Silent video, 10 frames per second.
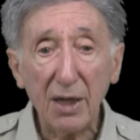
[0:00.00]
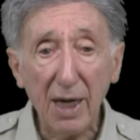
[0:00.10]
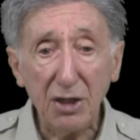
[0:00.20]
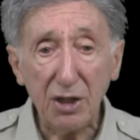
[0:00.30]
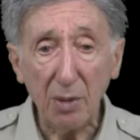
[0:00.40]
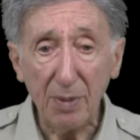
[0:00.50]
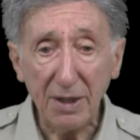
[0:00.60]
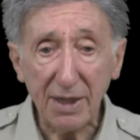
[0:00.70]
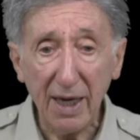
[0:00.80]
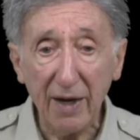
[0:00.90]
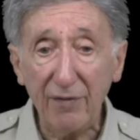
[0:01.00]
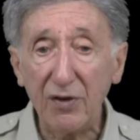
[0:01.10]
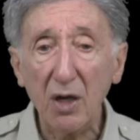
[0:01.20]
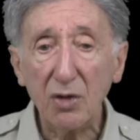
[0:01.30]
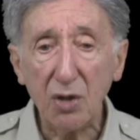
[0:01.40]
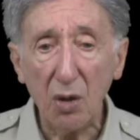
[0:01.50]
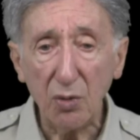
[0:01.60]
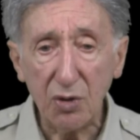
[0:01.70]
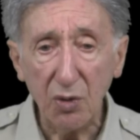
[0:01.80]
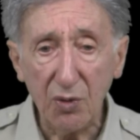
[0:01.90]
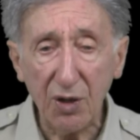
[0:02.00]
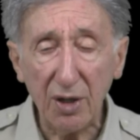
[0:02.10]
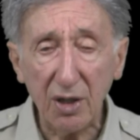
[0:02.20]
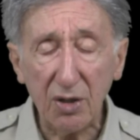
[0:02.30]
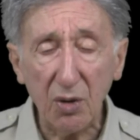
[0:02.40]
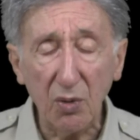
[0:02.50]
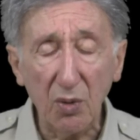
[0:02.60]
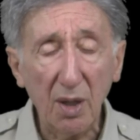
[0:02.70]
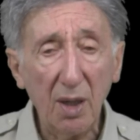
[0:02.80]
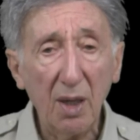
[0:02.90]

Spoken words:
they shall be saved, Joel 2:32.